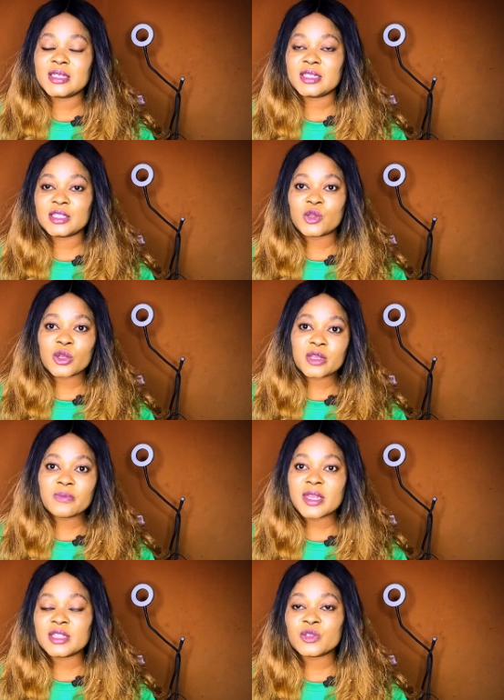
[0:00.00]
the
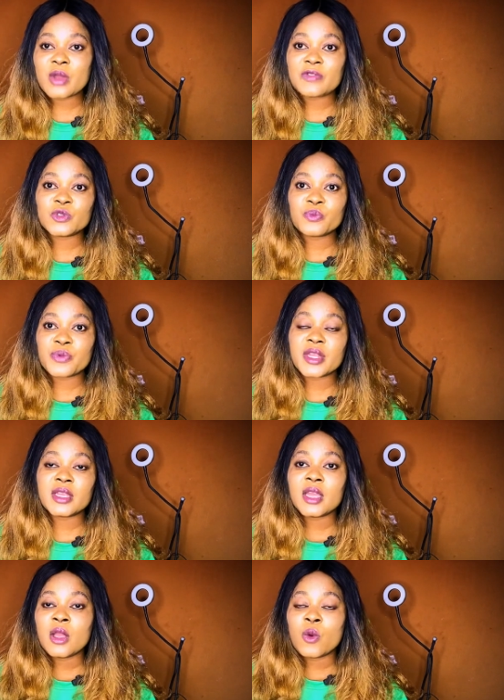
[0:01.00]
documents you have to
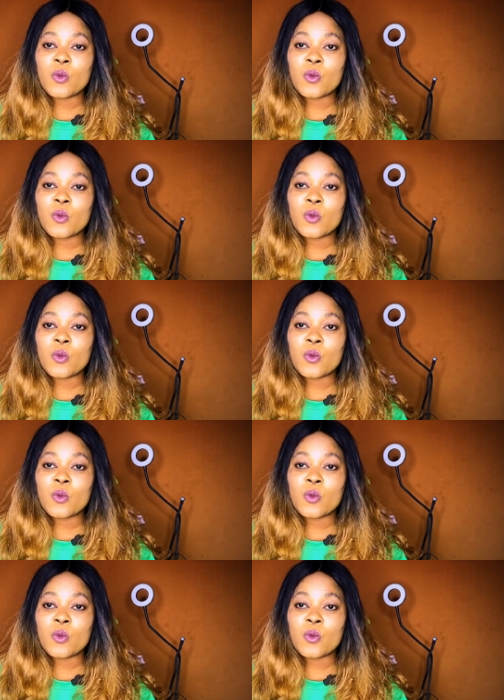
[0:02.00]
bring